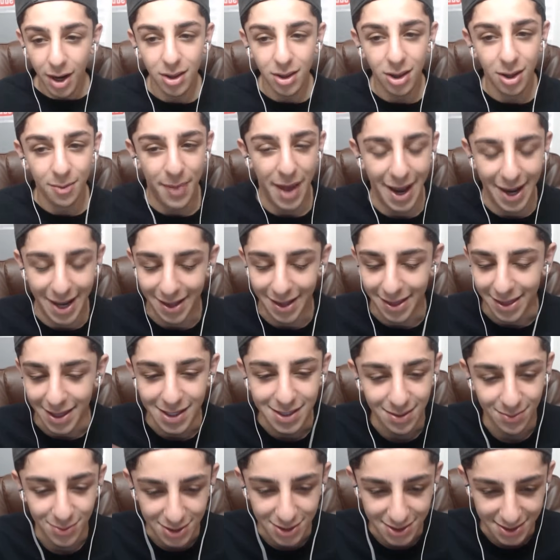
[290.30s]
I look back at
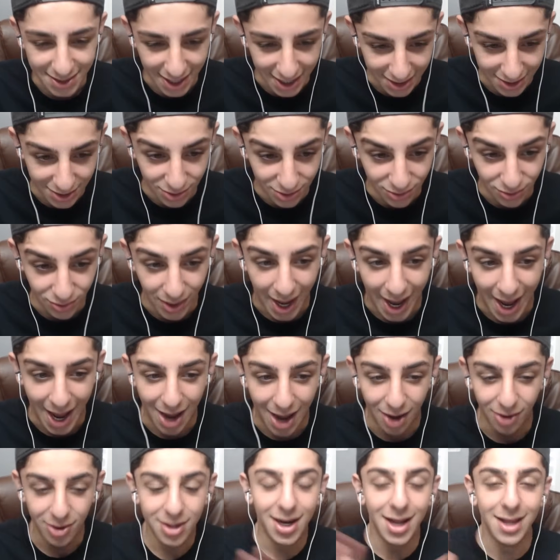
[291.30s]
these I'm just like dude
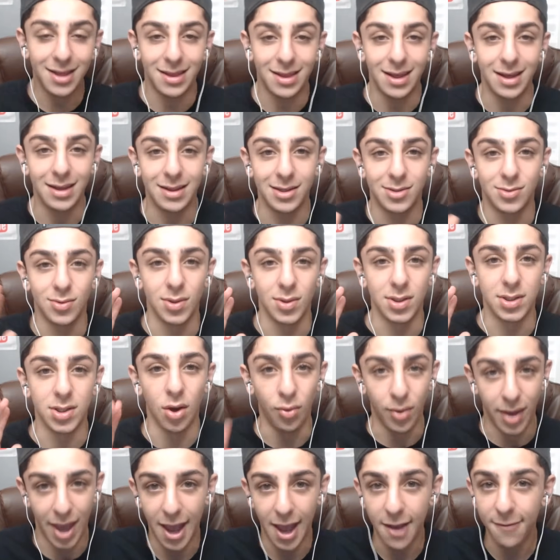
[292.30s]
how did I think this was
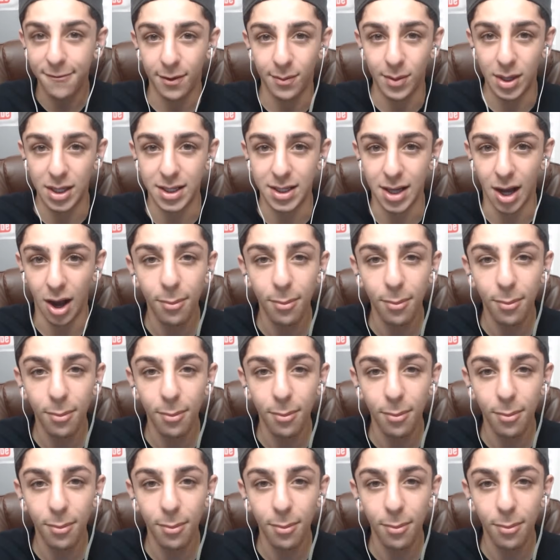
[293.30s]
okay for me to